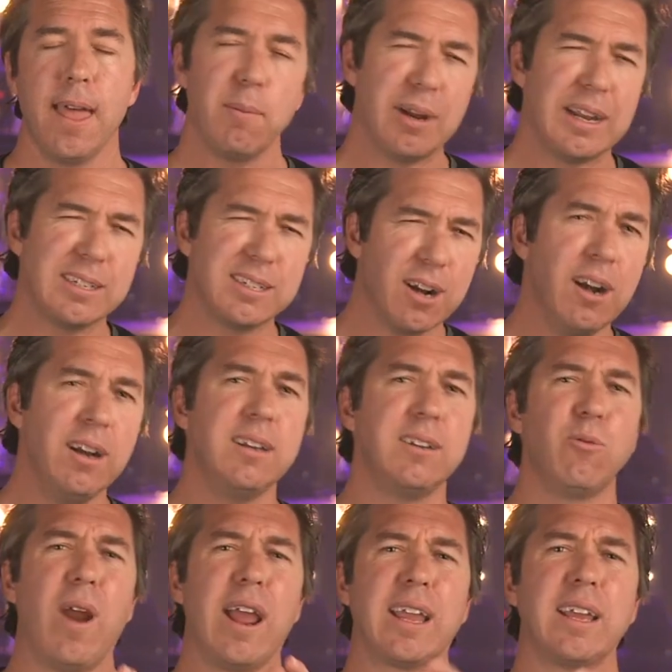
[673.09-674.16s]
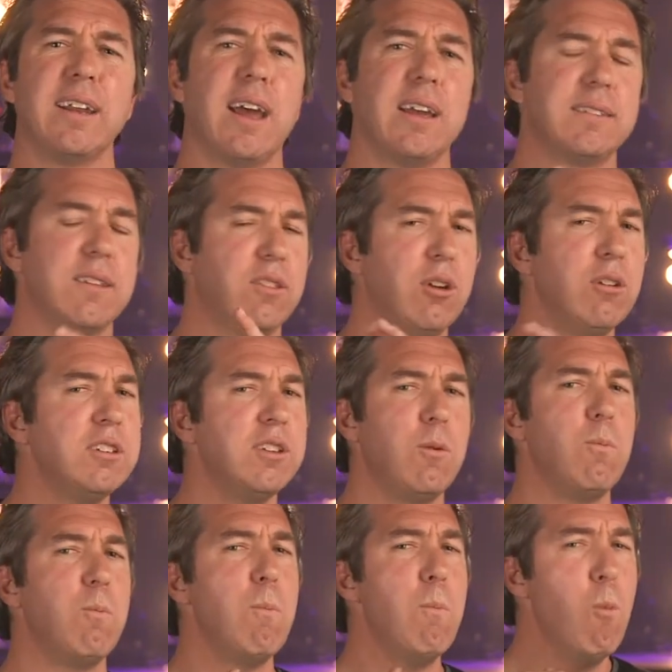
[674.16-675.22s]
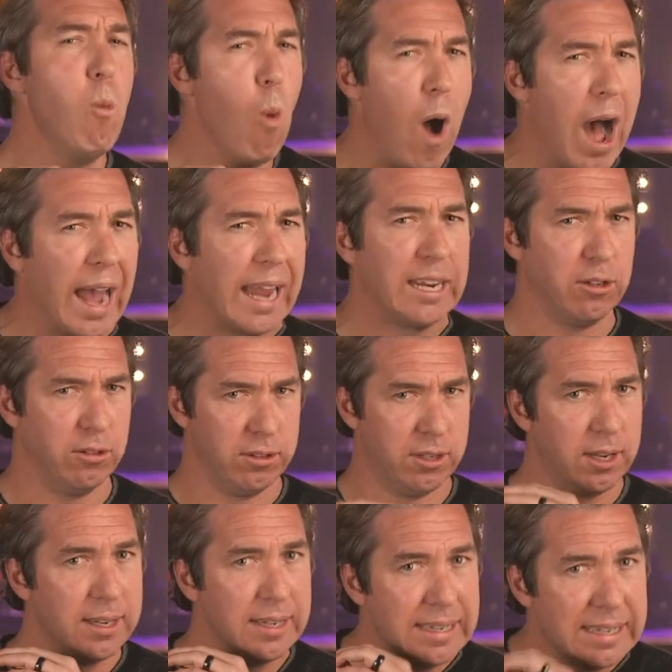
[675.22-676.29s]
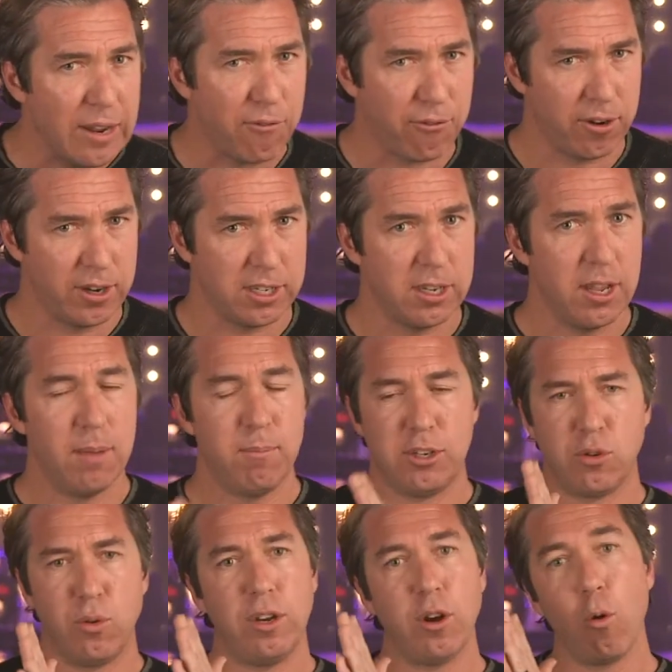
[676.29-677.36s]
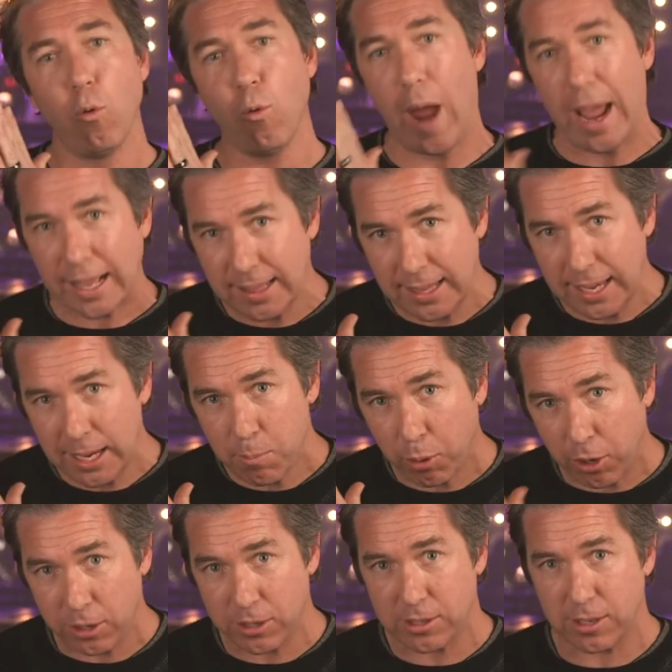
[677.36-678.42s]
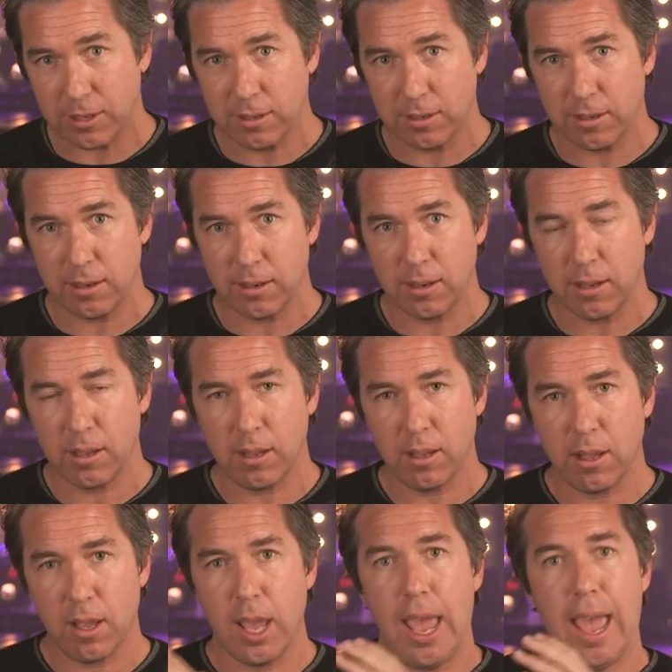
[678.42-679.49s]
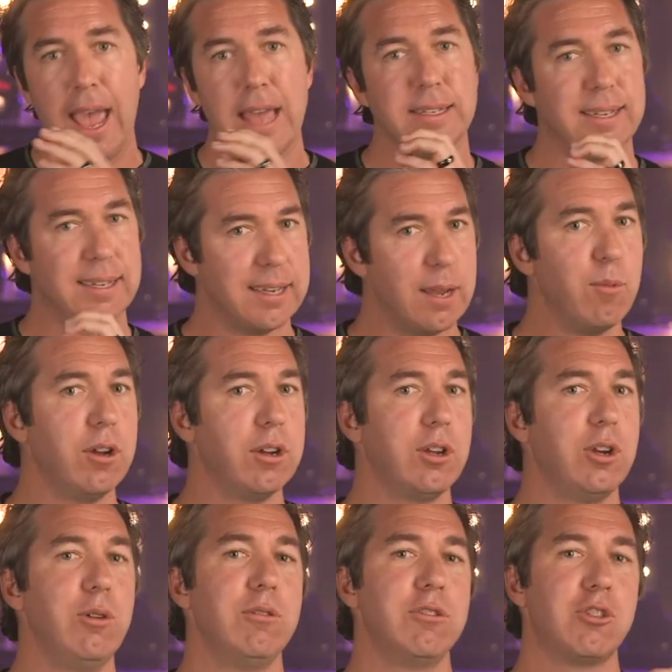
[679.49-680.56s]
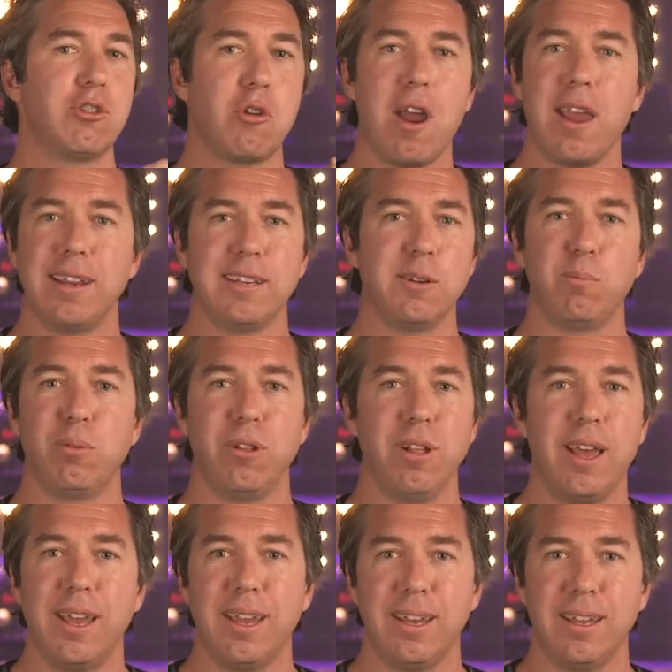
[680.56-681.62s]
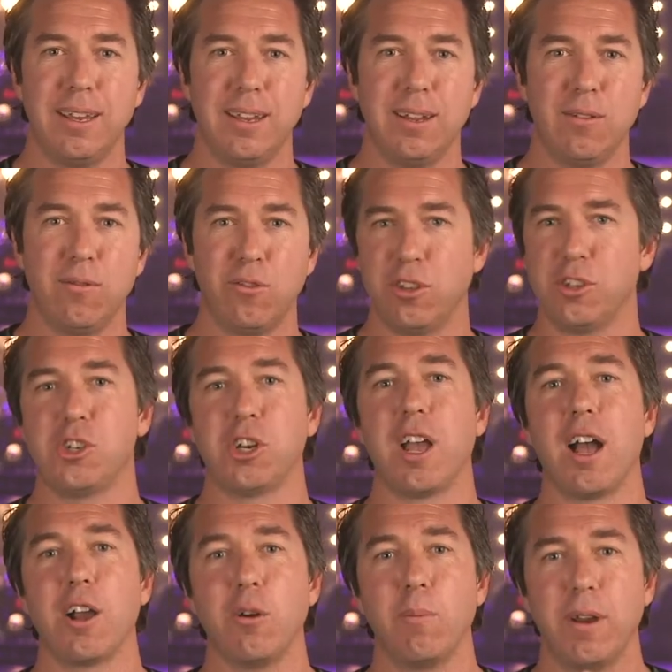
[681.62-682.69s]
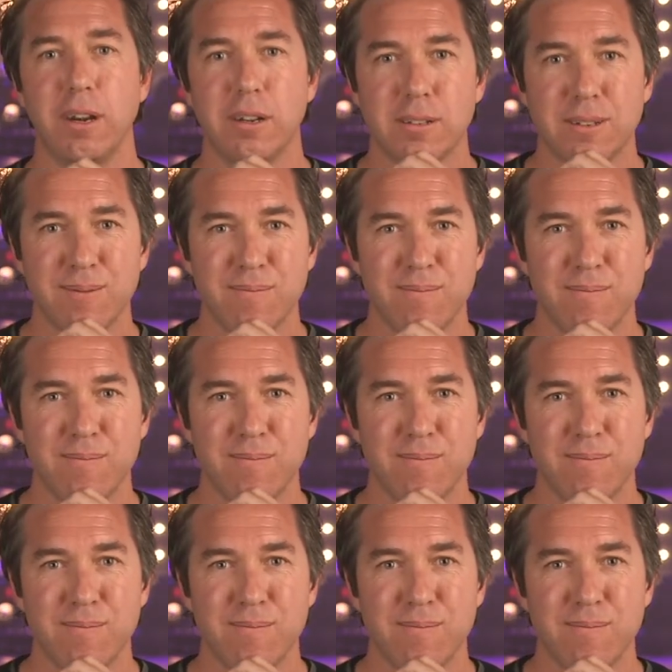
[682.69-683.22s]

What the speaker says: But I started to recognize that there is a wild difference between a rec league person and someone who is trying to play for the Chicago Bears.